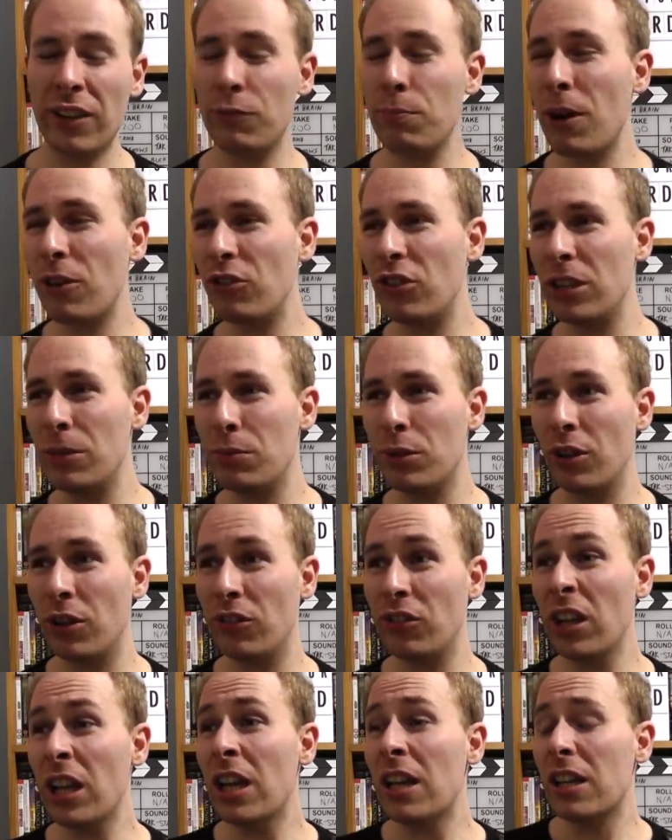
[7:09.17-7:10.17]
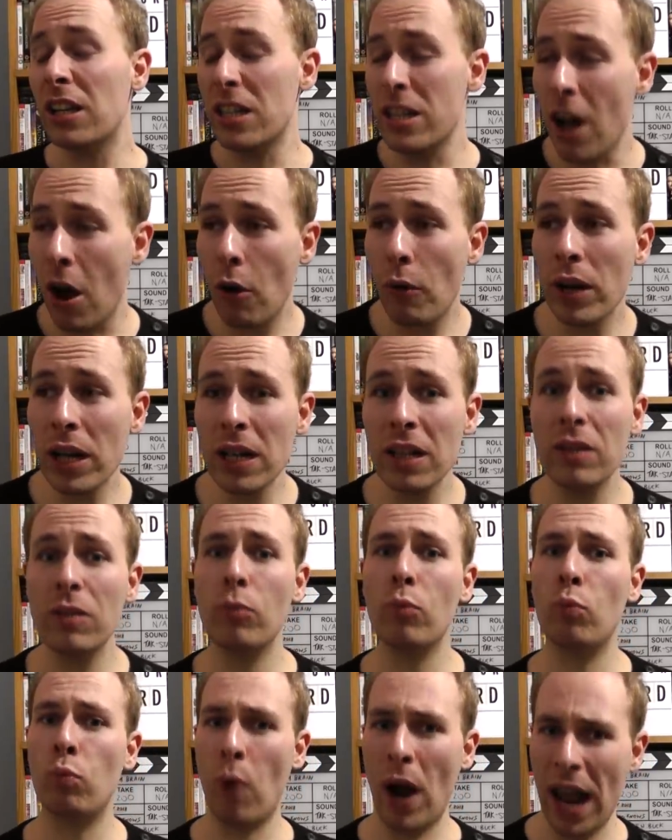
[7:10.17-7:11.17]
especially because
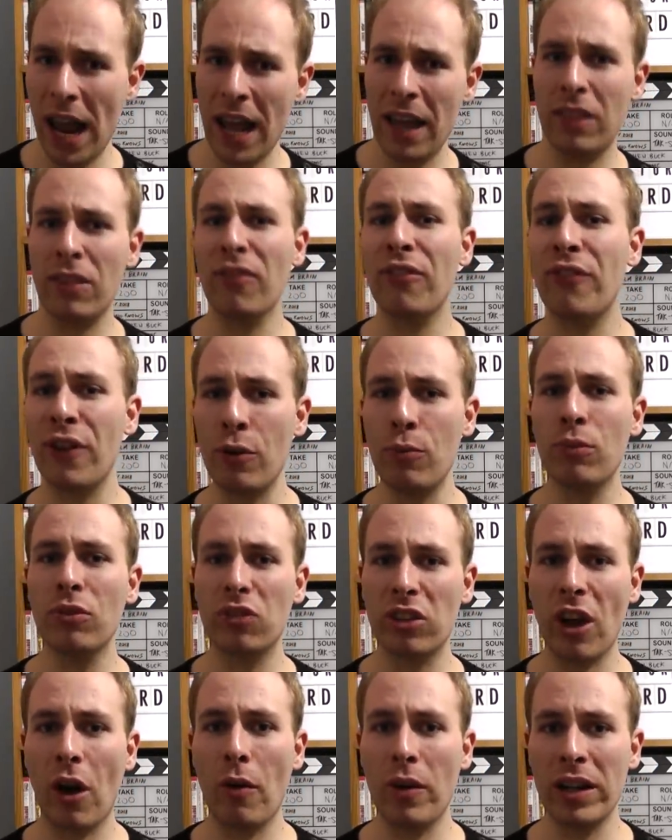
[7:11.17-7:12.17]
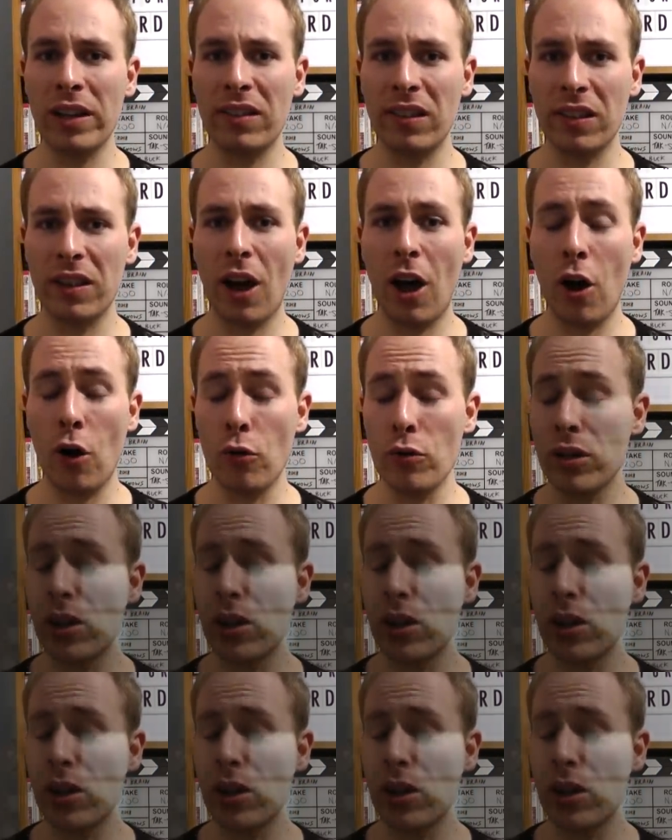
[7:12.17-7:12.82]
knowing where the film was going to go,